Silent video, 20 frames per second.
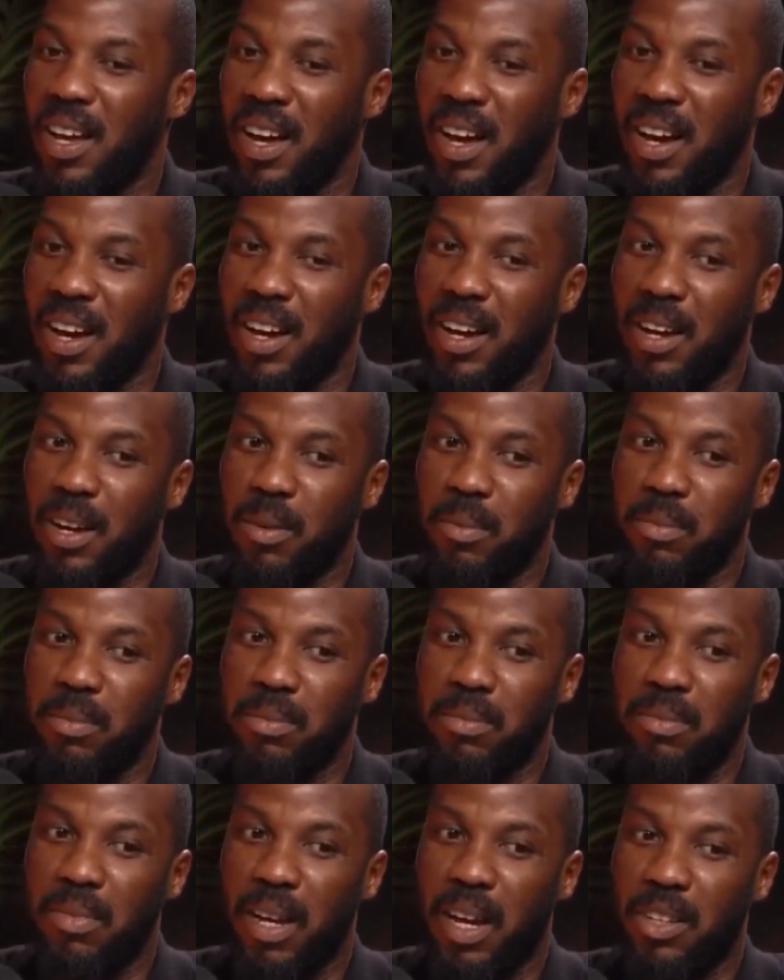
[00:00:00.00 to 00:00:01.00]

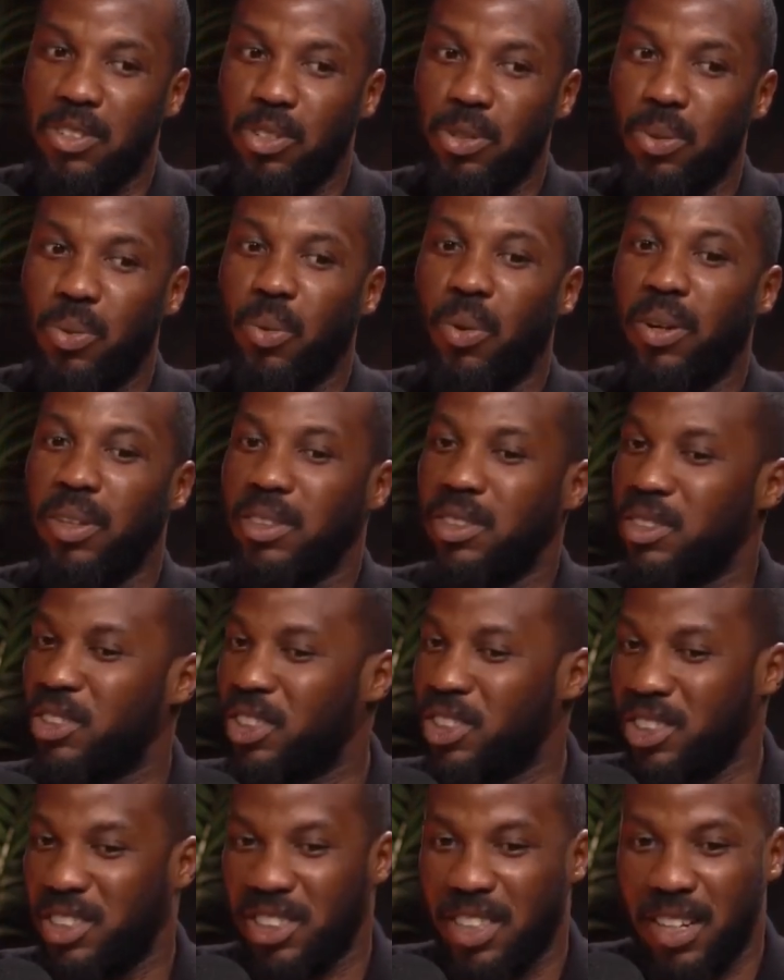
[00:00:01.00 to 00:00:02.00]
Do you want to
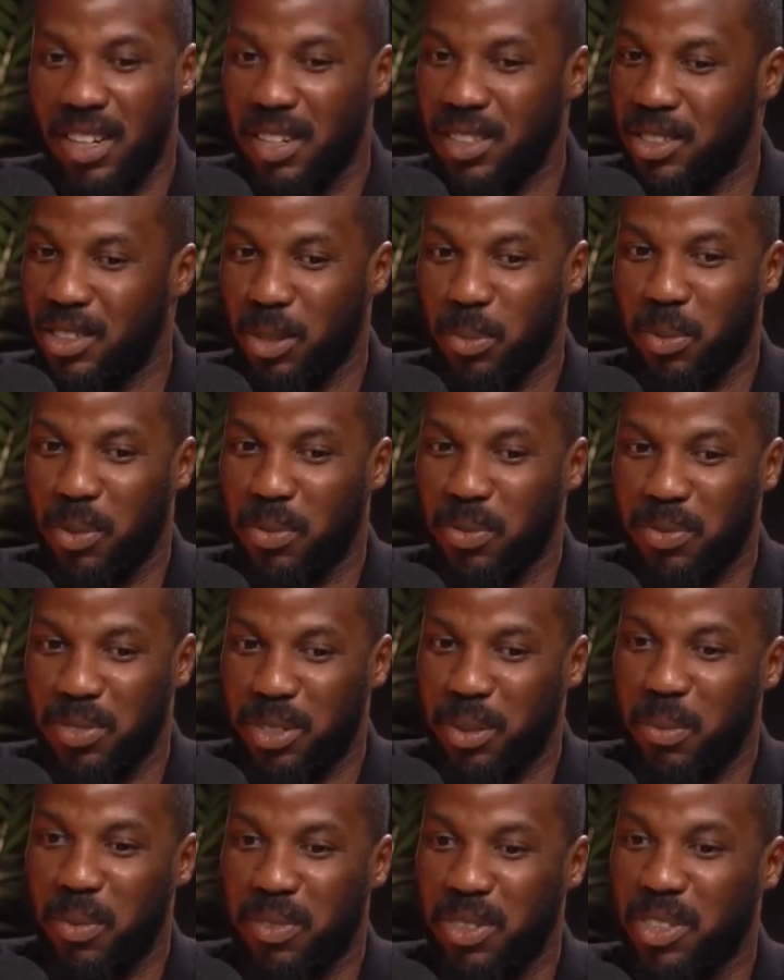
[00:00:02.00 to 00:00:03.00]
share some
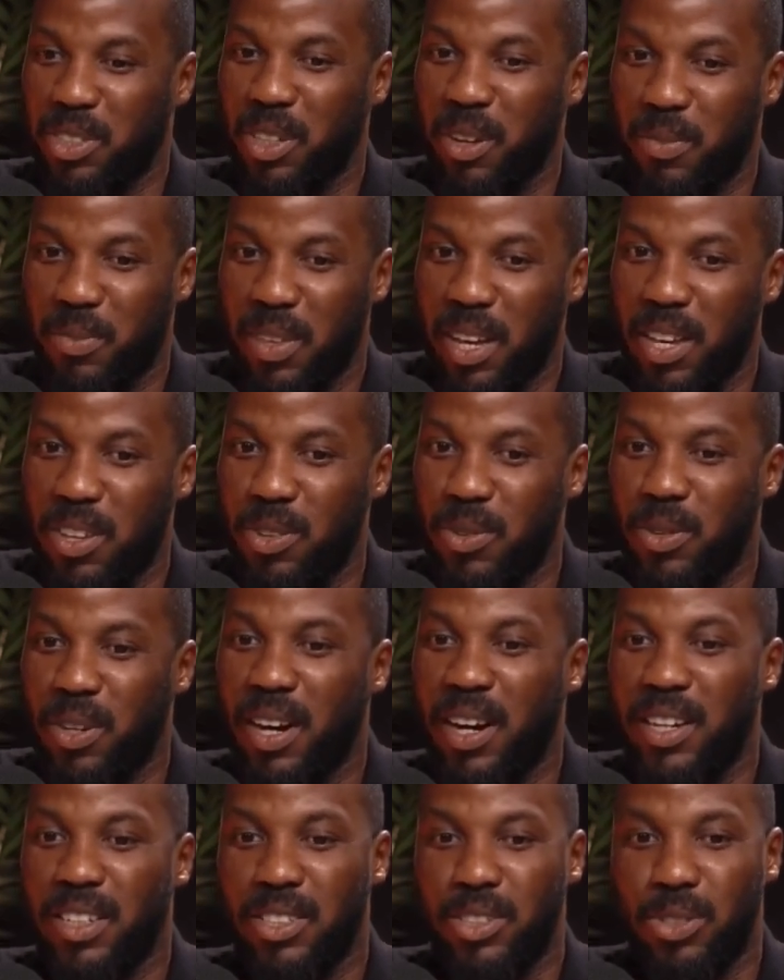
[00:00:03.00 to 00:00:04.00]
of the stuff that you
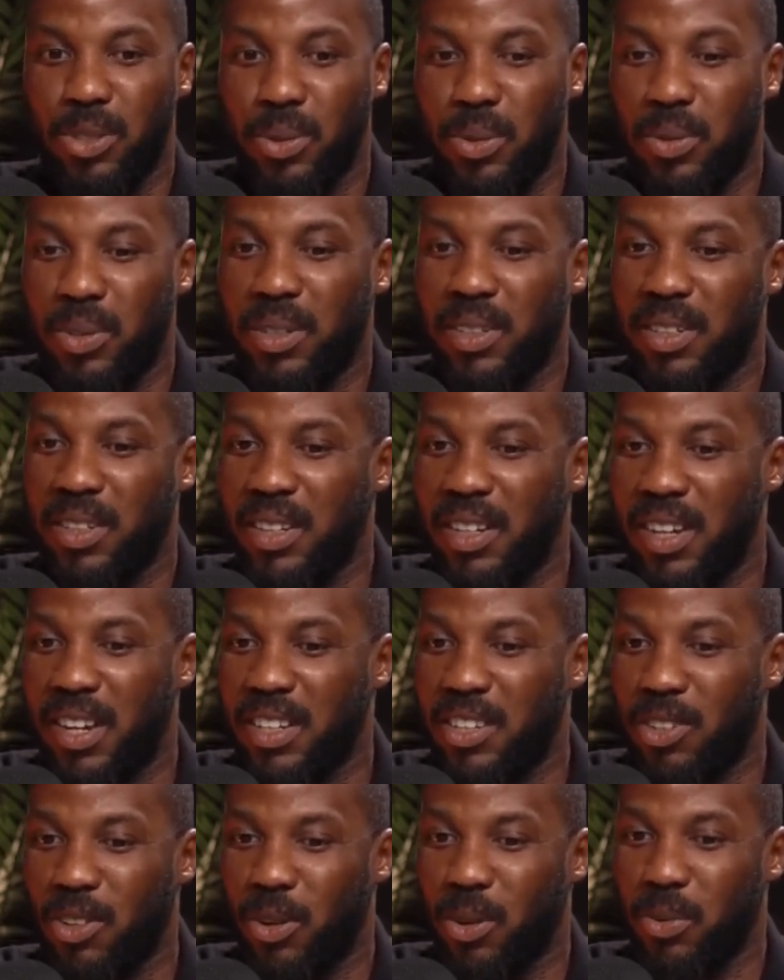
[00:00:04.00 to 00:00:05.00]
guys do, and
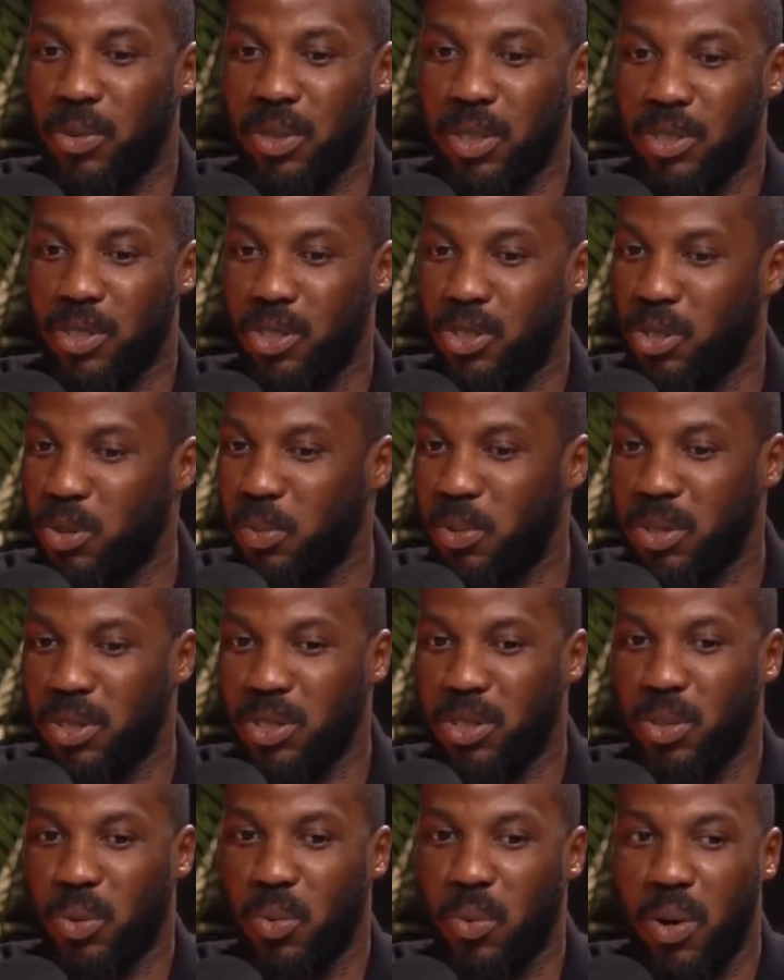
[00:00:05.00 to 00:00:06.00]
the
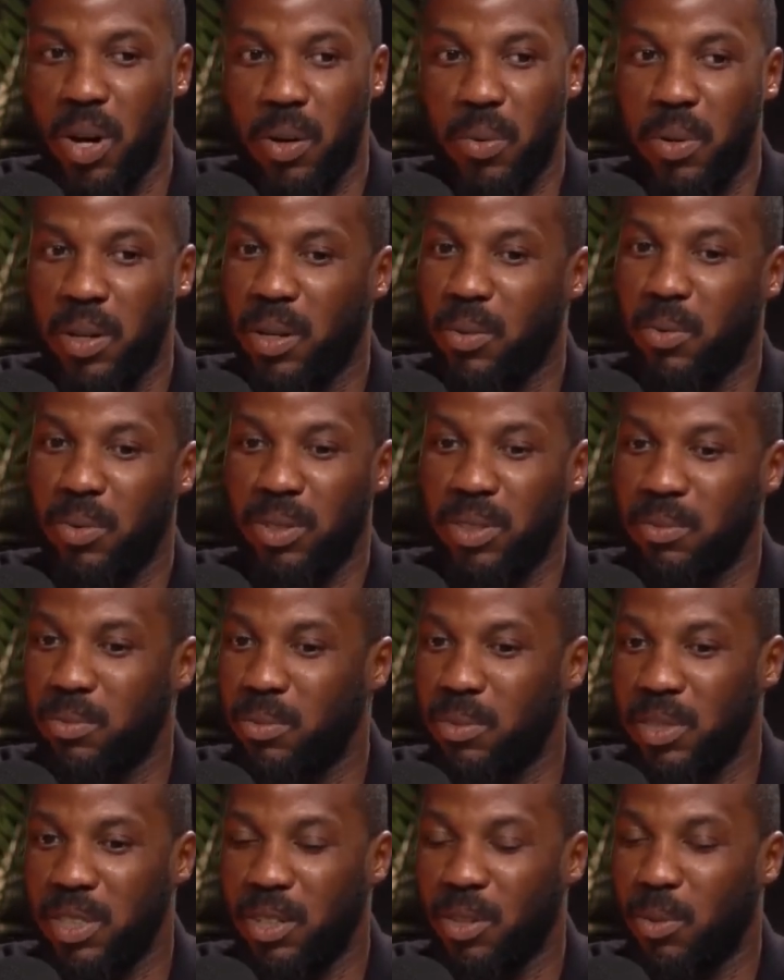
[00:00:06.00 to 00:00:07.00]
distributors you work with, and
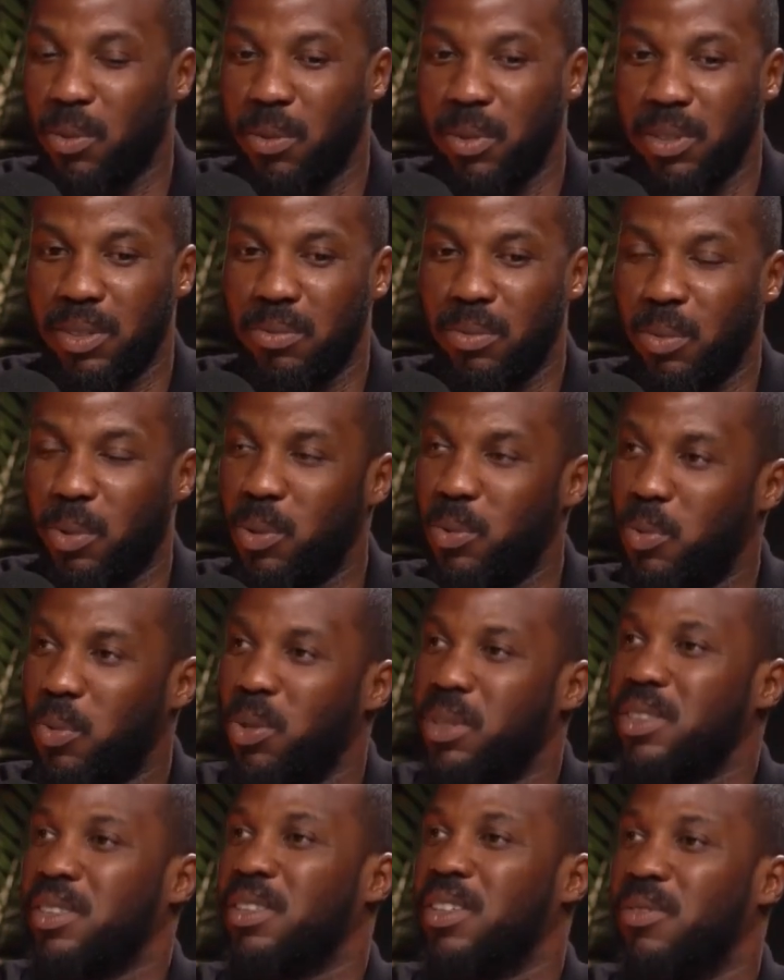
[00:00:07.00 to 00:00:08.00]

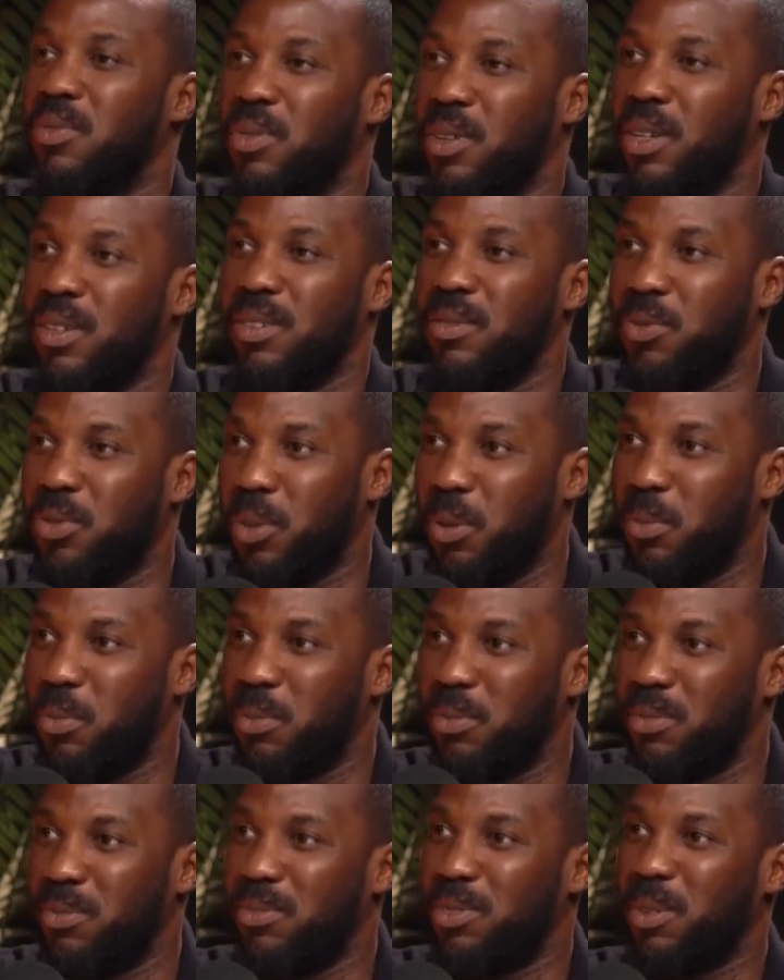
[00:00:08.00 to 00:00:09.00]
what's different
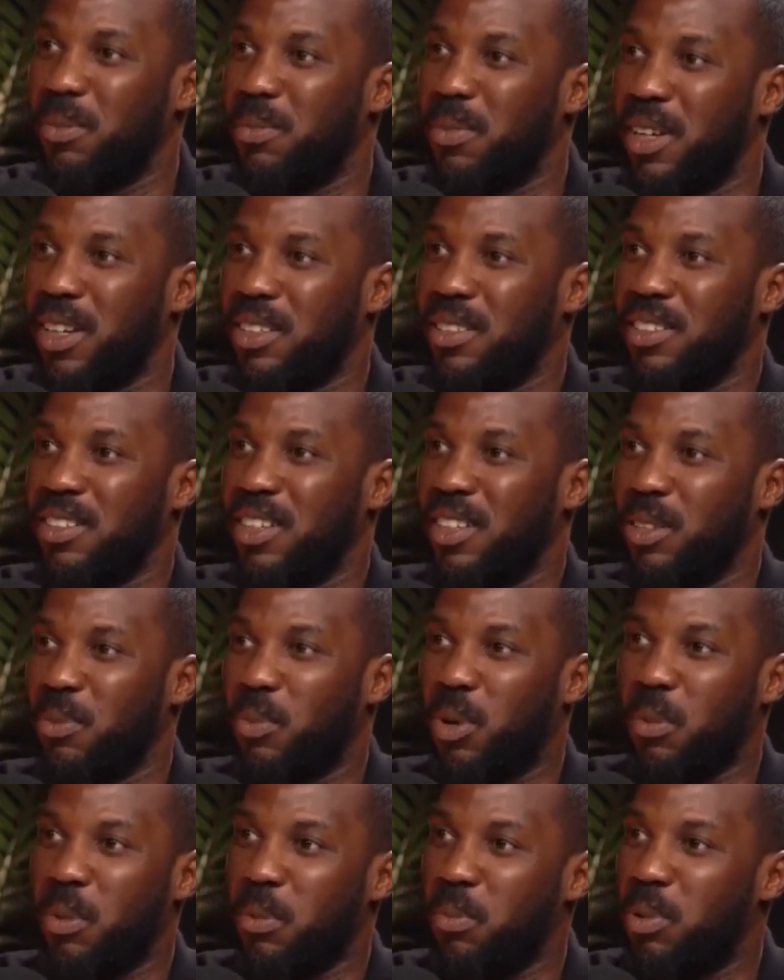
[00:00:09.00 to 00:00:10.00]
from like you said, the
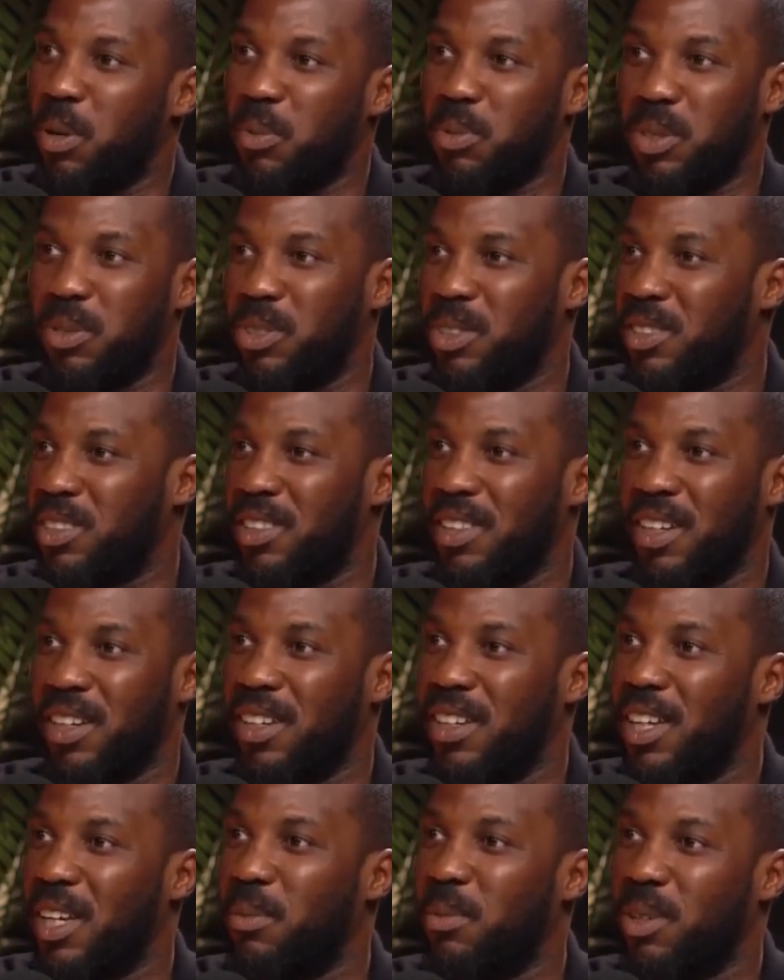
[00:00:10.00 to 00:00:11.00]
mom and pops who just stick a
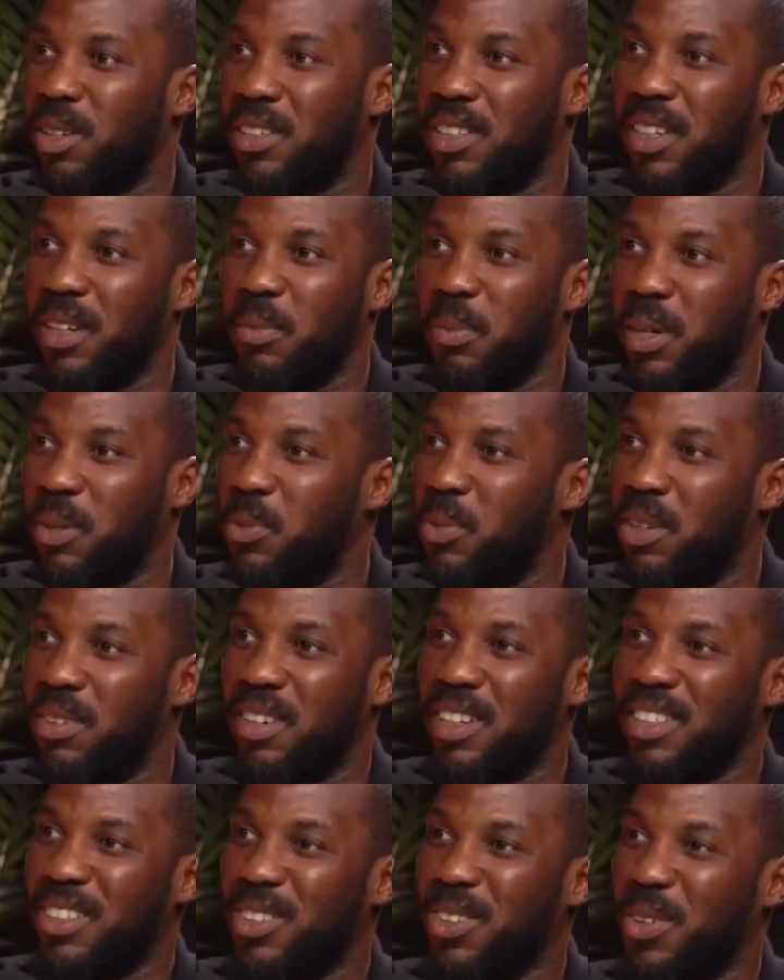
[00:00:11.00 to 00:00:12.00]
label on it and we're
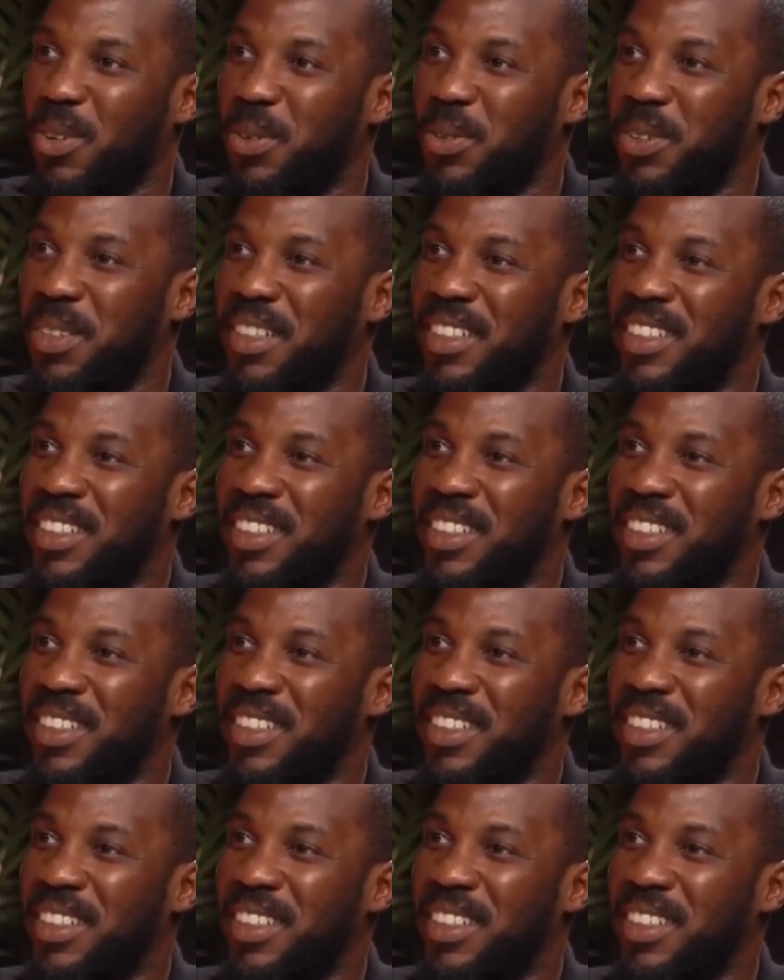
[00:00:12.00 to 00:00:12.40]
ready to go?